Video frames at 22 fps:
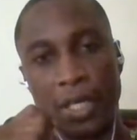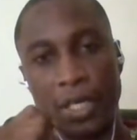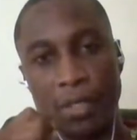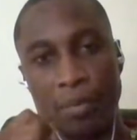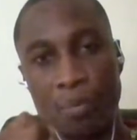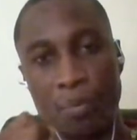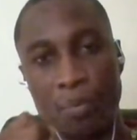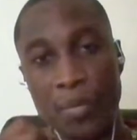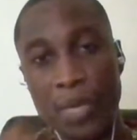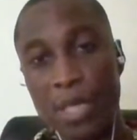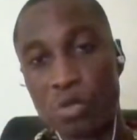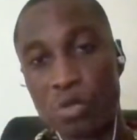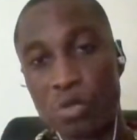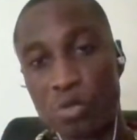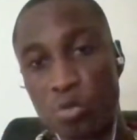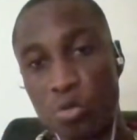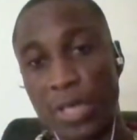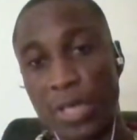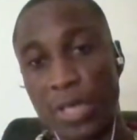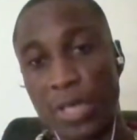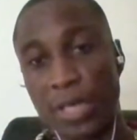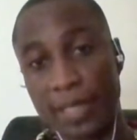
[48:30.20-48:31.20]
in May
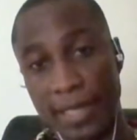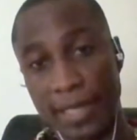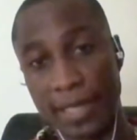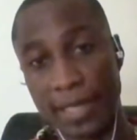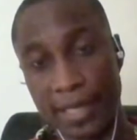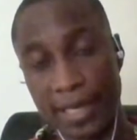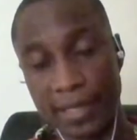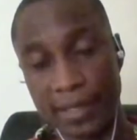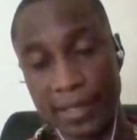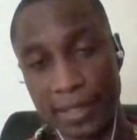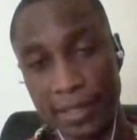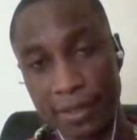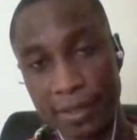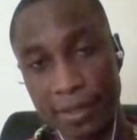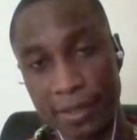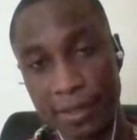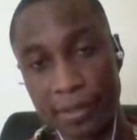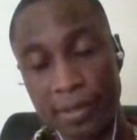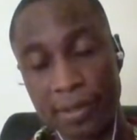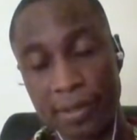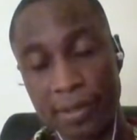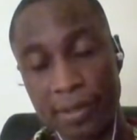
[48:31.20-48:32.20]
2019,
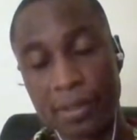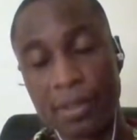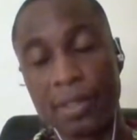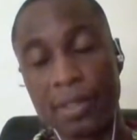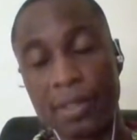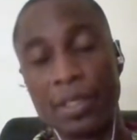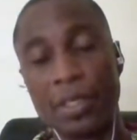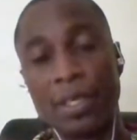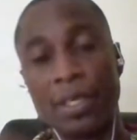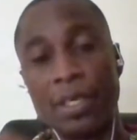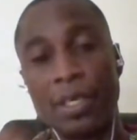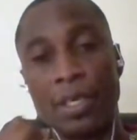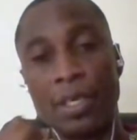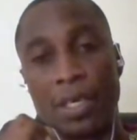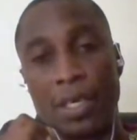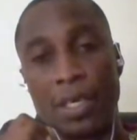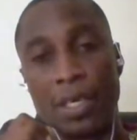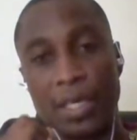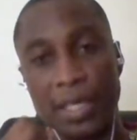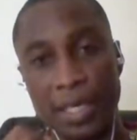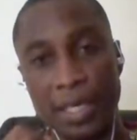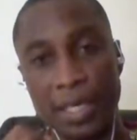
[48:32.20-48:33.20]

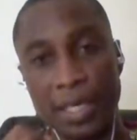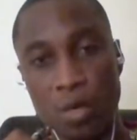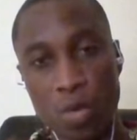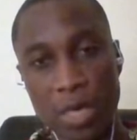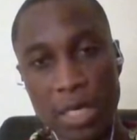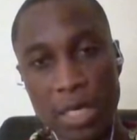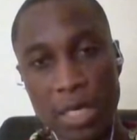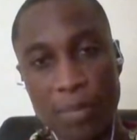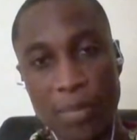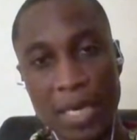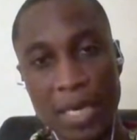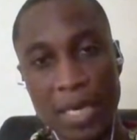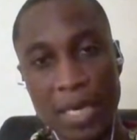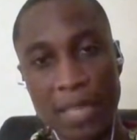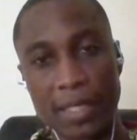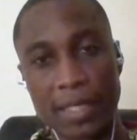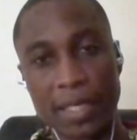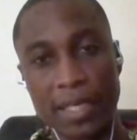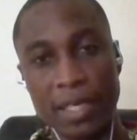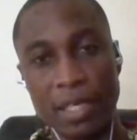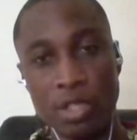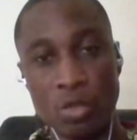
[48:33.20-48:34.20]
the World
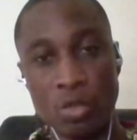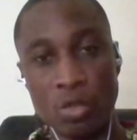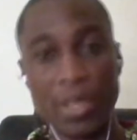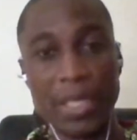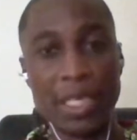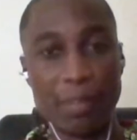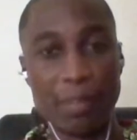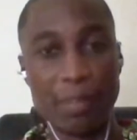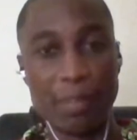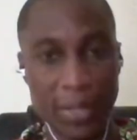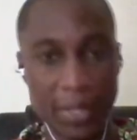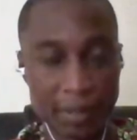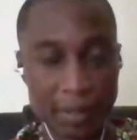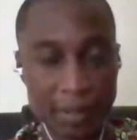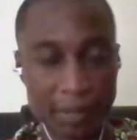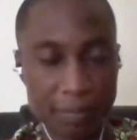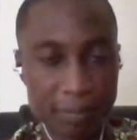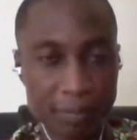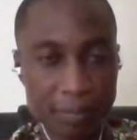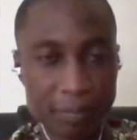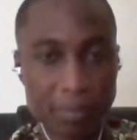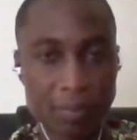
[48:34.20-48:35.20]
Bank and UNDP
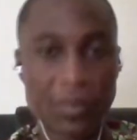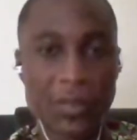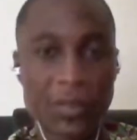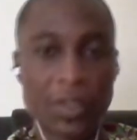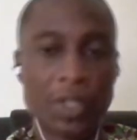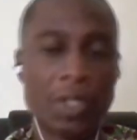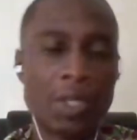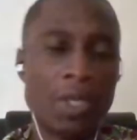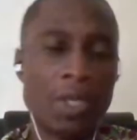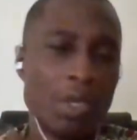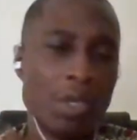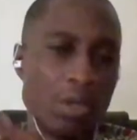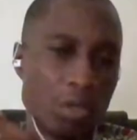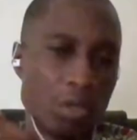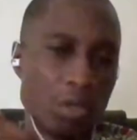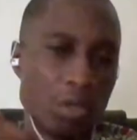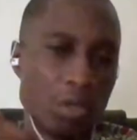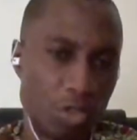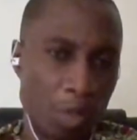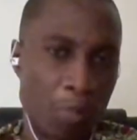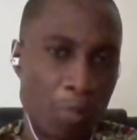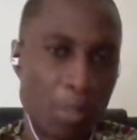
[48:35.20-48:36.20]

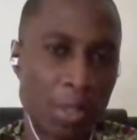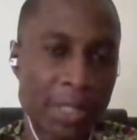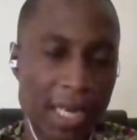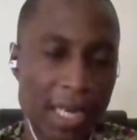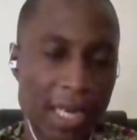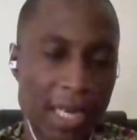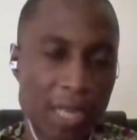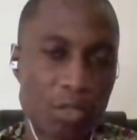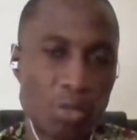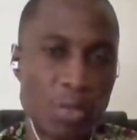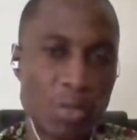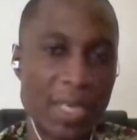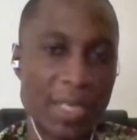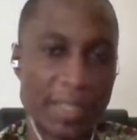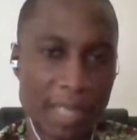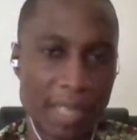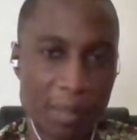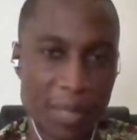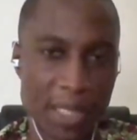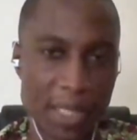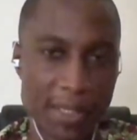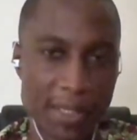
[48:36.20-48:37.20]
supported us to
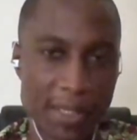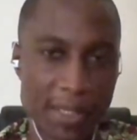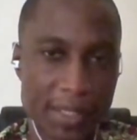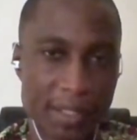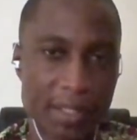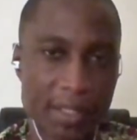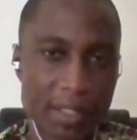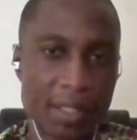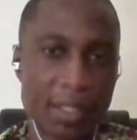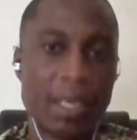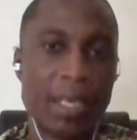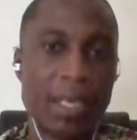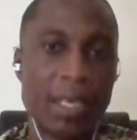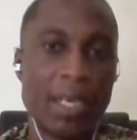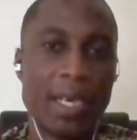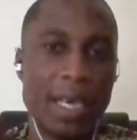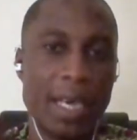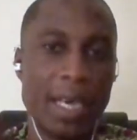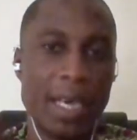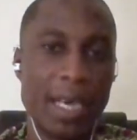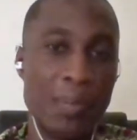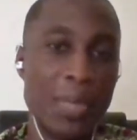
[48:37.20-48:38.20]
establish
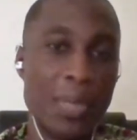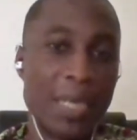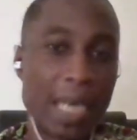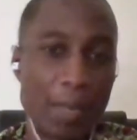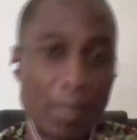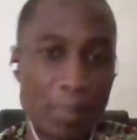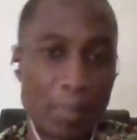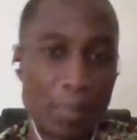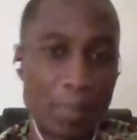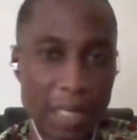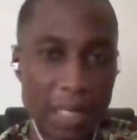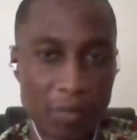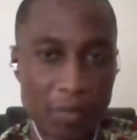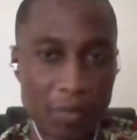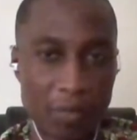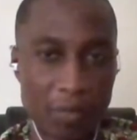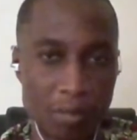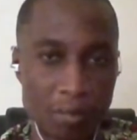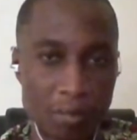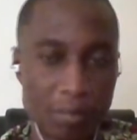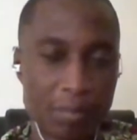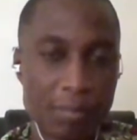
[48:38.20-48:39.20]
a bigger
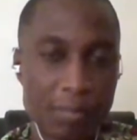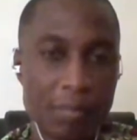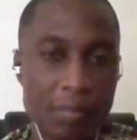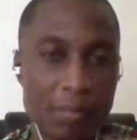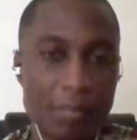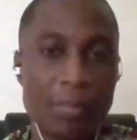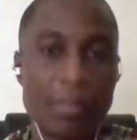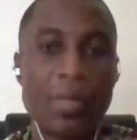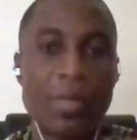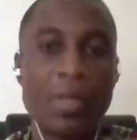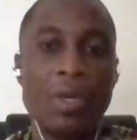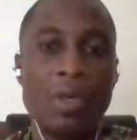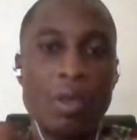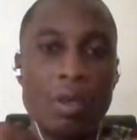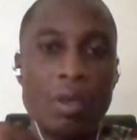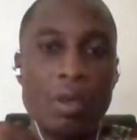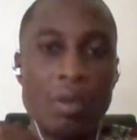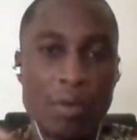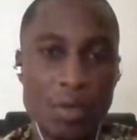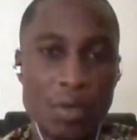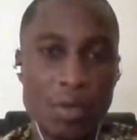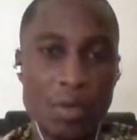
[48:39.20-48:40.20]
platform
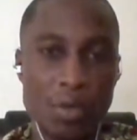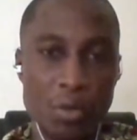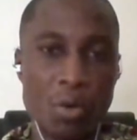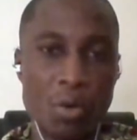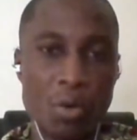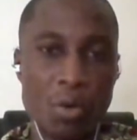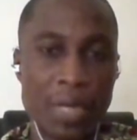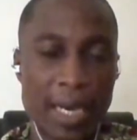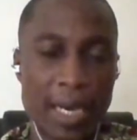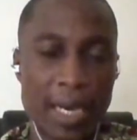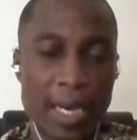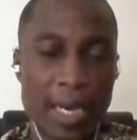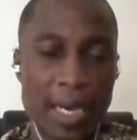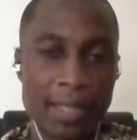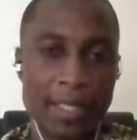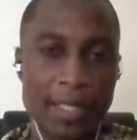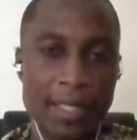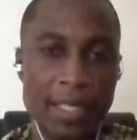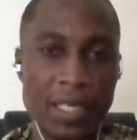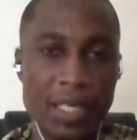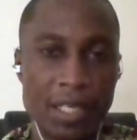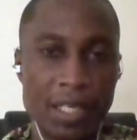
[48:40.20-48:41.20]
known
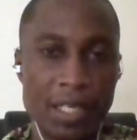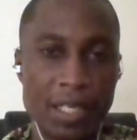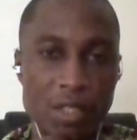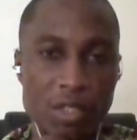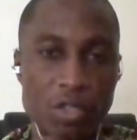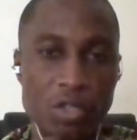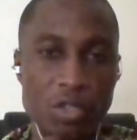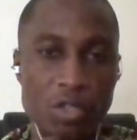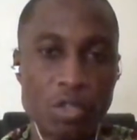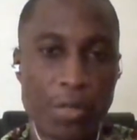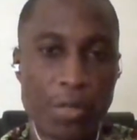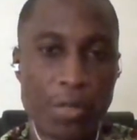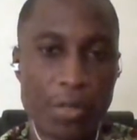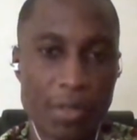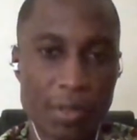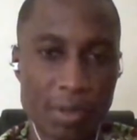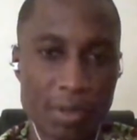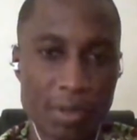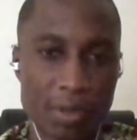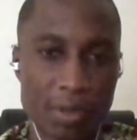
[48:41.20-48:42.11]
as the Youth